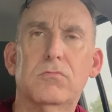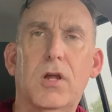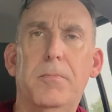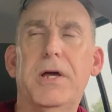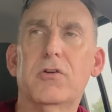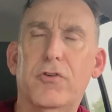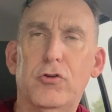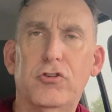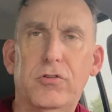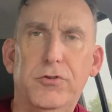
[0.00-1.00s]
a better
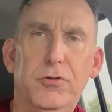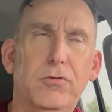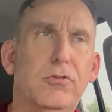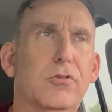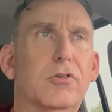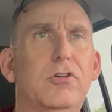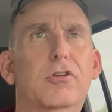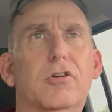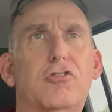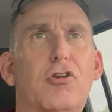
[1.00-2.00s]
version of you. You're,
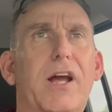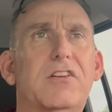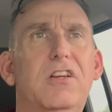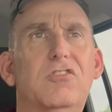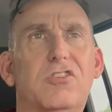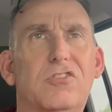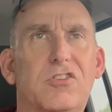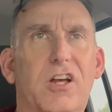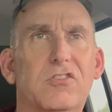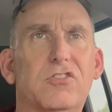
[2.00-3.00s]
you're attracting
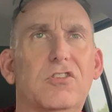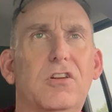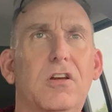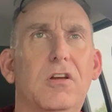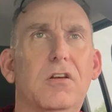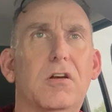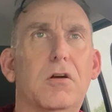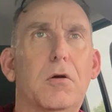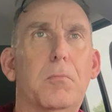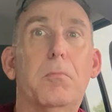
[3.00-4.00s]
success
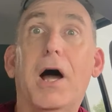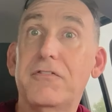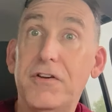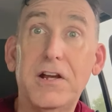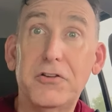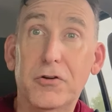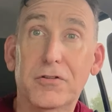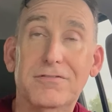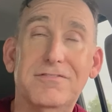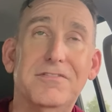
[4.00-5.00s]
by failure.